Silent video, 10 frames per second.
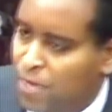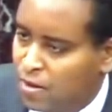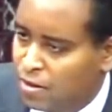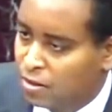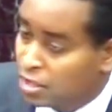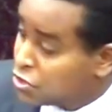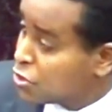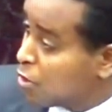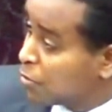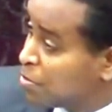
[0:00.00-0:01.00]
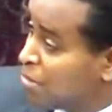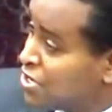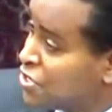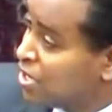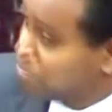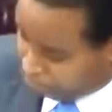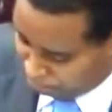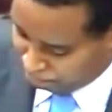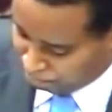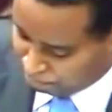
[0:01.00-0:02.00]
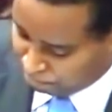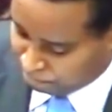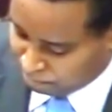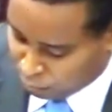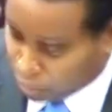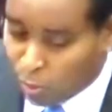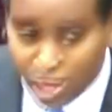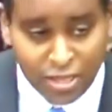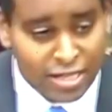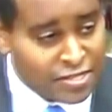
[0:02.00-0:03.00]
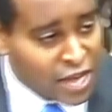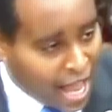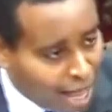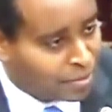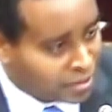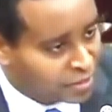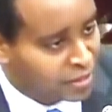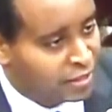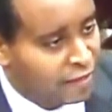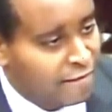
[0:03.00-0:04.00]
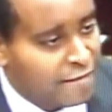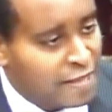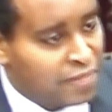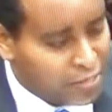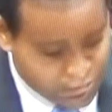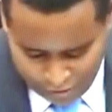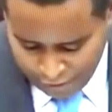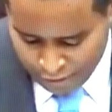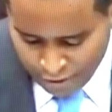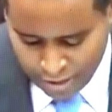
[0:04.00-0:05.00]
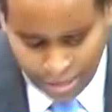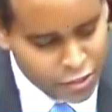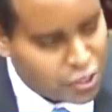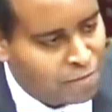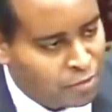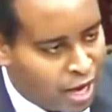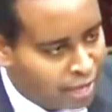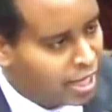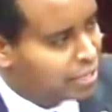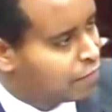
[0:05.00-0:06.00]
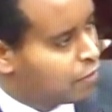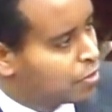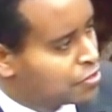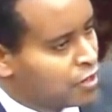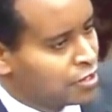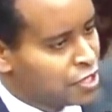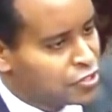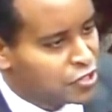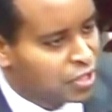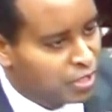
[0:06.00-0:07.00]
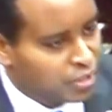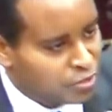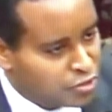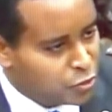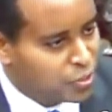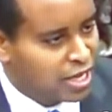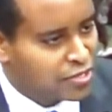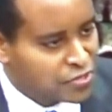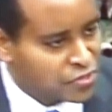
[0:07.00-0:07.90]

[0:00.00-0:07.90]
Let's start with the precedent, with what has happened in this very chamber. I'd like to focus on just two cases. I'll